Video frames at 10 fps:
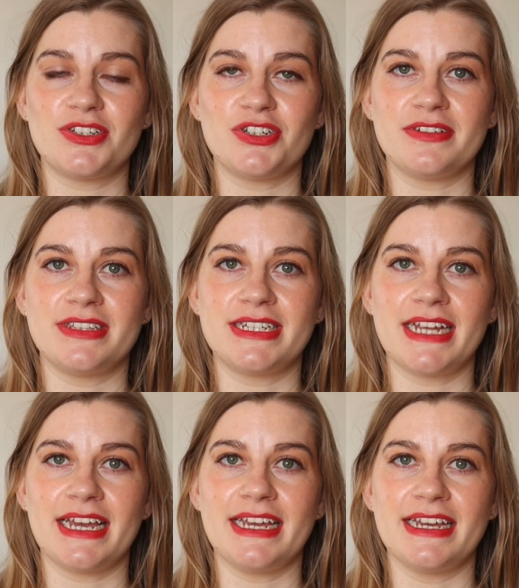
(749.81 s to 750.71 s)
during the
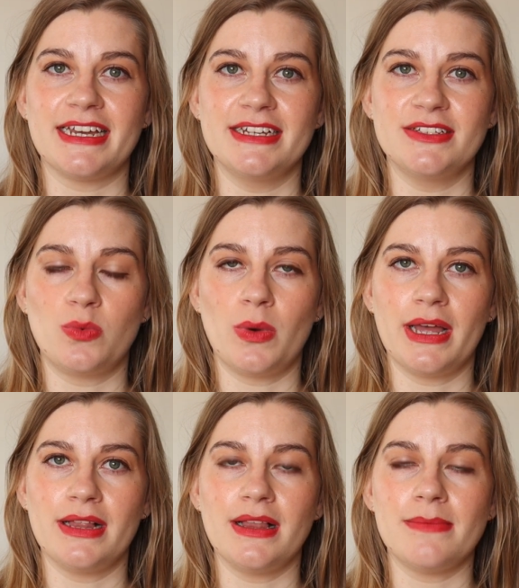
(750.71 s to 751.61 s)
day as
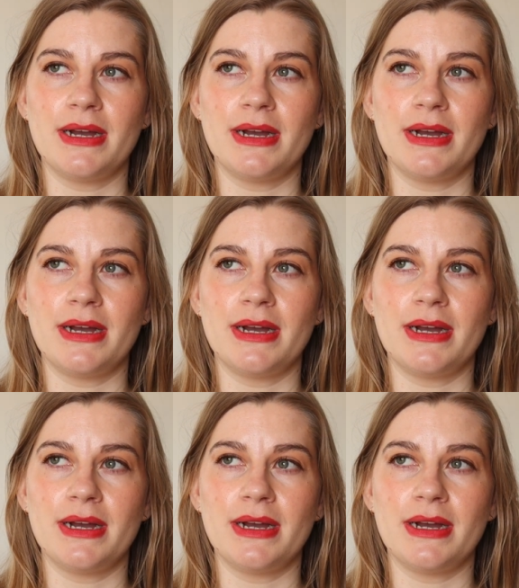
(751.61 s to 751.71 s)
well.